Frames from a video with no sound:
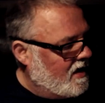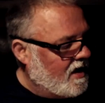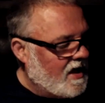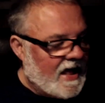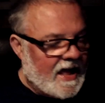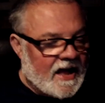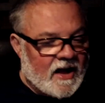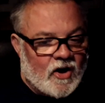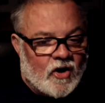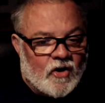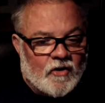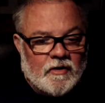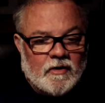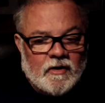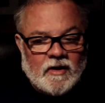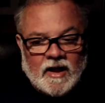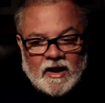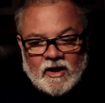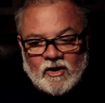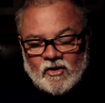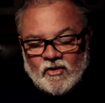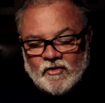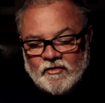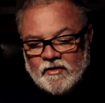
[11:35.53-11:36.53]
Hang on.
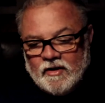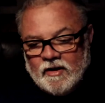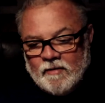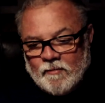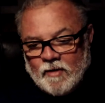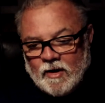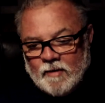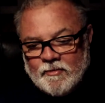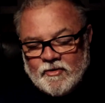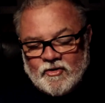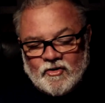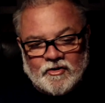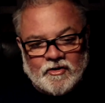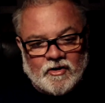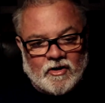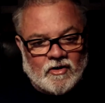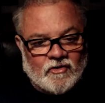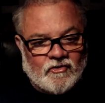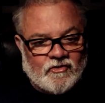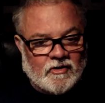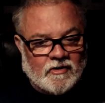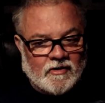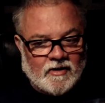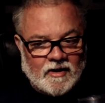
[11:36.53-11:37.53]
Hang on. It might be John
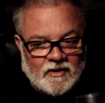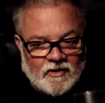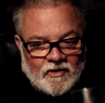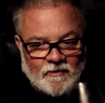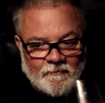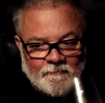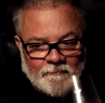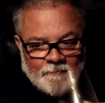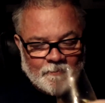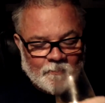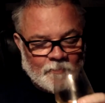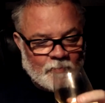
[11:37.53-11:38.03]
Archer. Hang on.